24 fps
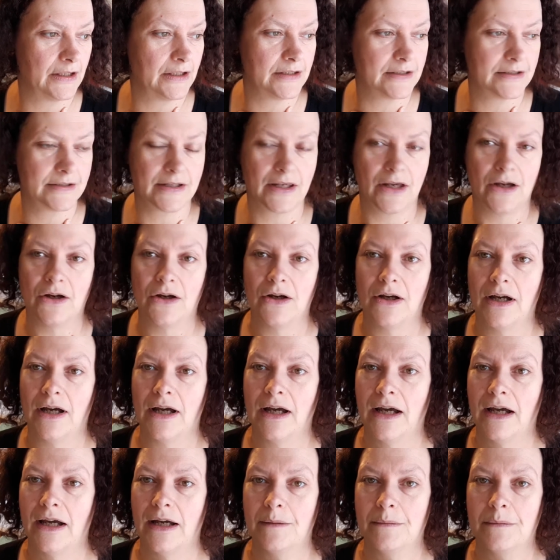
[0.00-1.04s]
So
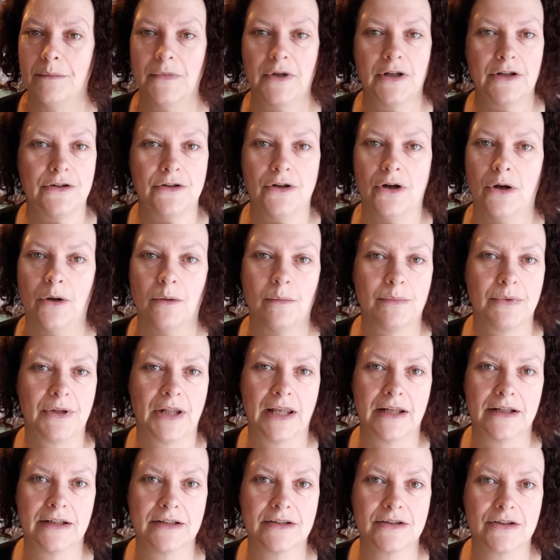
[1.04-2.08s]
I'm not on
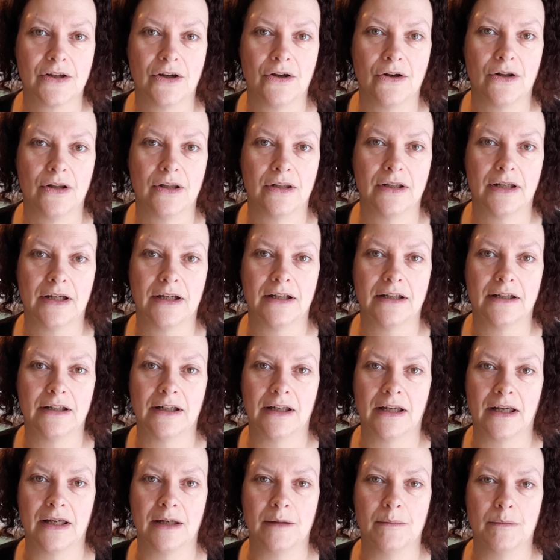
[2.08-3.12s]
plan at all,
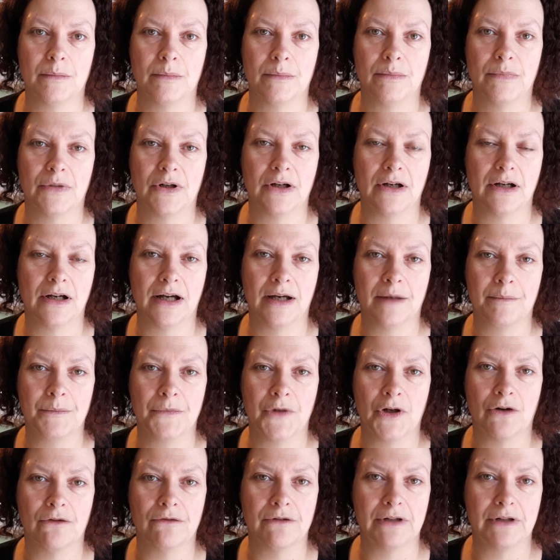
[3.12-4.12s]
but I'm not